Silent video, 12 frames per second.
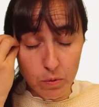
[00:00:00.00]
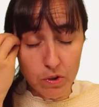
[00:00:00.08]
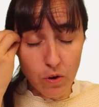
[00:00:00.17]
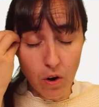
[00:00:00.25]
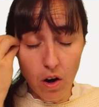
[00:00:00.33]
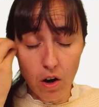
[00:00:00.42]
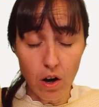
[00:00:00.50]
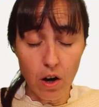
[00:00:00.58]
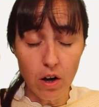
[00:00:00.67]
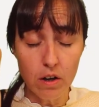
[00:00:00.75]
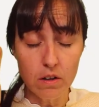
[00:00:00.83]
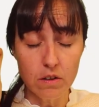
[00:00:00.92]
When you
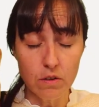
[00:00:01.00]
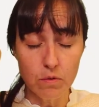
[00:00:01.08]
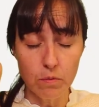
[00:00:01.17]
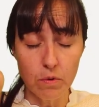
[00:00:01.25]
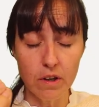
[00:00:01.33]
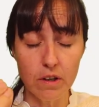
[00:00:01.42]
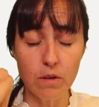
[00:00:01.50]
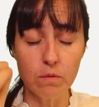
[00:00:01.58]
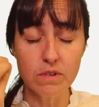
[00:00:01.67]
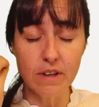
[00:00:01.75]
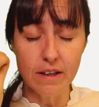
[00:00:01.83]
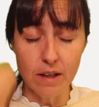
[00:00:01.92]
are working
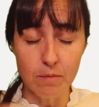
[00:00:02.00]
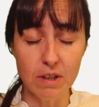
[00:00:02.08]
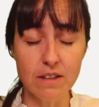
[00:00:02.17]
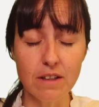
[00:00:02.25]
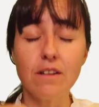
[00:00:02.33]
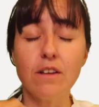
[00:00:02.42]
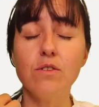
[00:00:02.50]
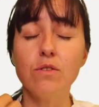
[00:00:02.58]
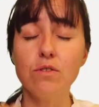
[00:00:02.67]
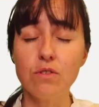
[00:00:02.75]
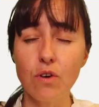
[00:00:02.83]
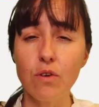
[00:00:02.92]
with dynamic data, you
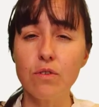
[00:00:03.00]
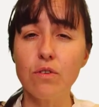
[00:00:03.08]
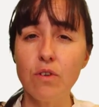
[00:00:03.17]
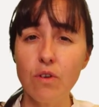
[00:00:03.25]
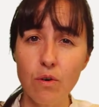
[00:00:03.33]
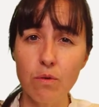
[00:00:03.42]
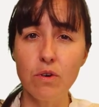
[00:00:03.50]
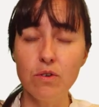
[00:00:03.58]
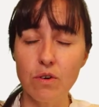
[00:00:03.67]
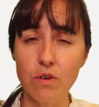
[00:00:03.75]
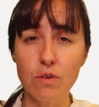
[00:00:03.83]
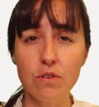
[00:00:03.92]
don't know when
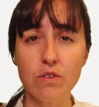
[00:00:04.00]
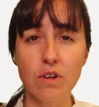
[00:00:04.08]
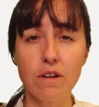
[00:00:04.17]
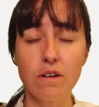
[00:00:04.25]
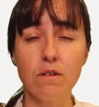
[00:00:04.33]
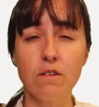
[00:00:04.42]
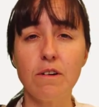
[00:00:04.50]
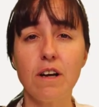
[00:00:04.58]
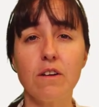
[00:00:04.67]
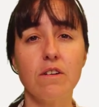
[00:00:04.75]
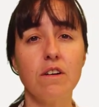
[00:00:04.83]
you're going to get a null value.